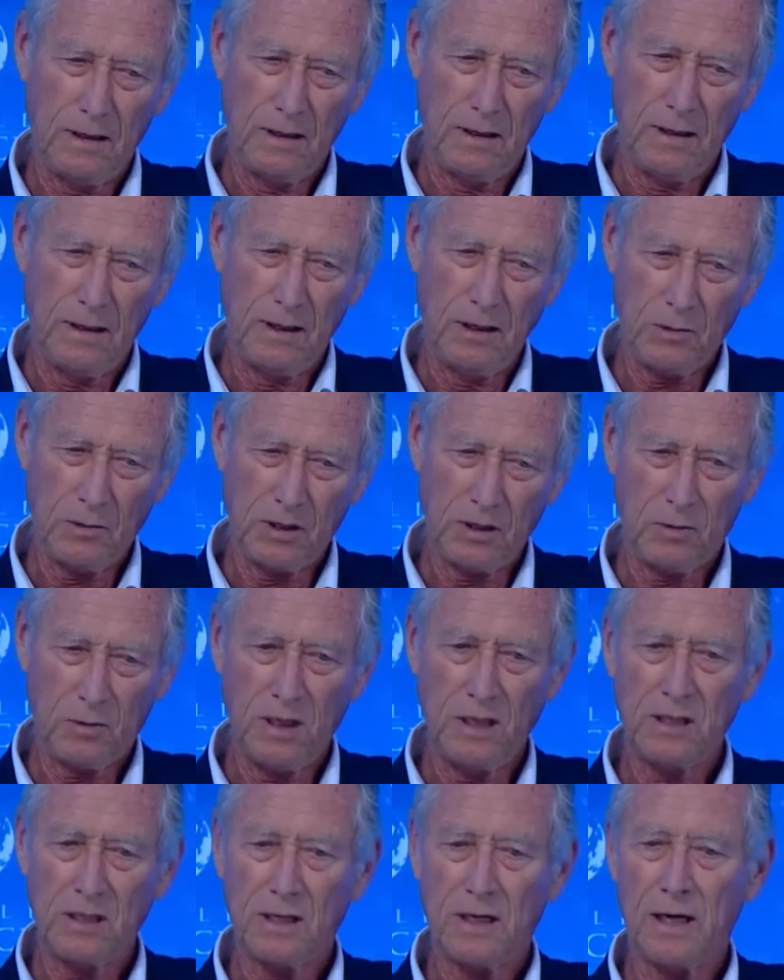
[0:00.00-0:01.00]
interest
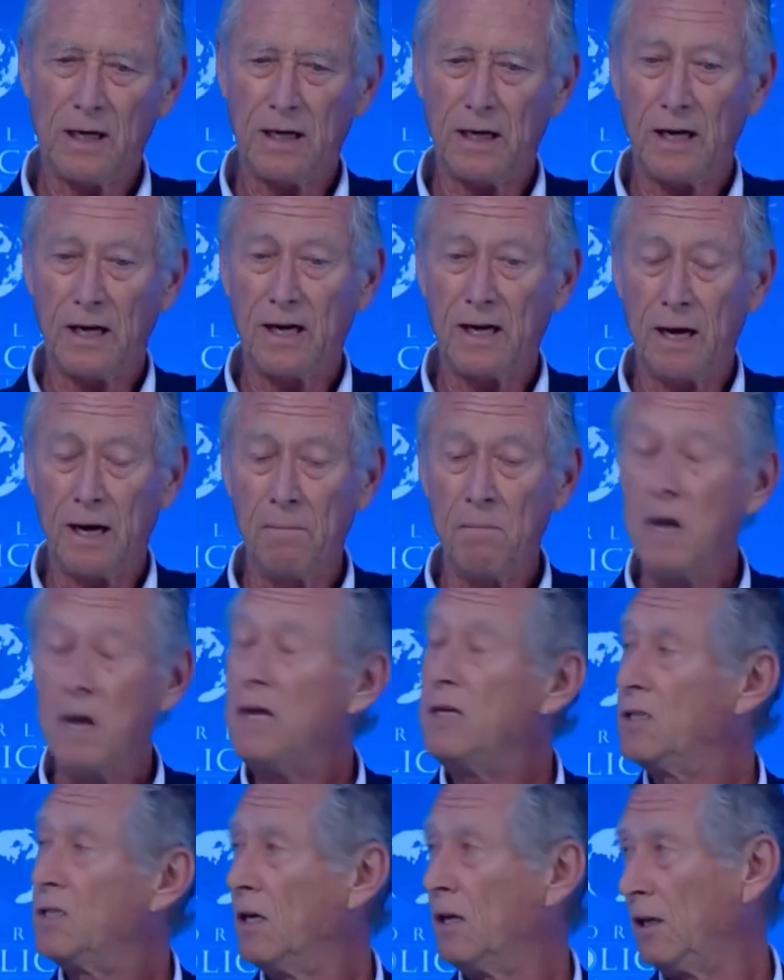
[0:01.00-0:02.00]
rates are
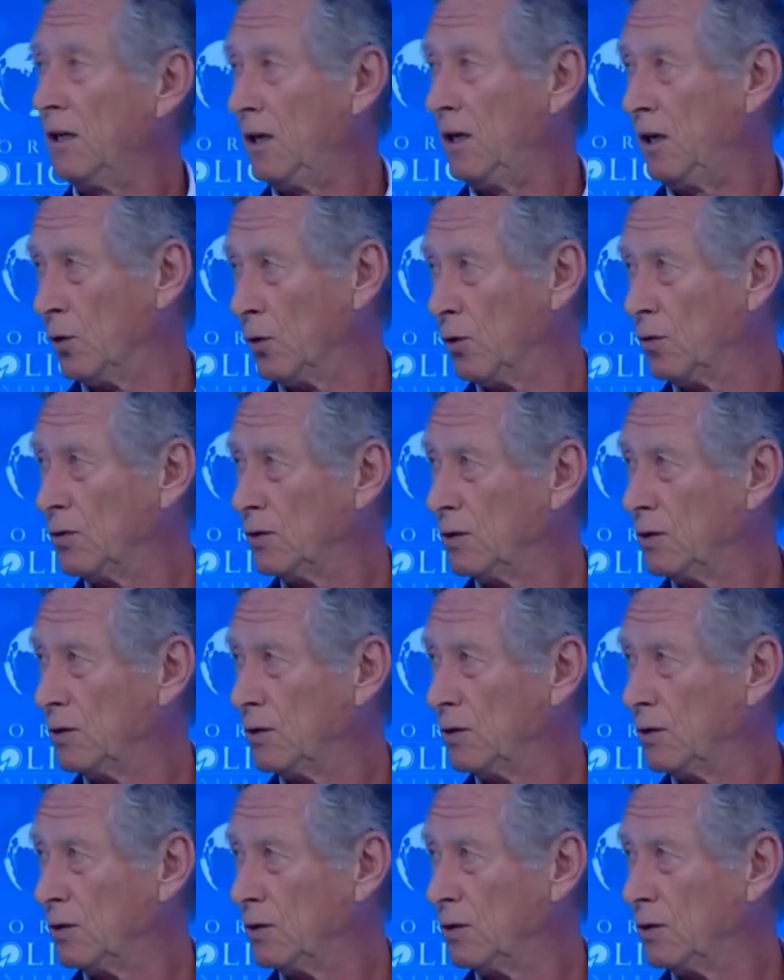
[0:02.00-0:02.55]
amazingly low.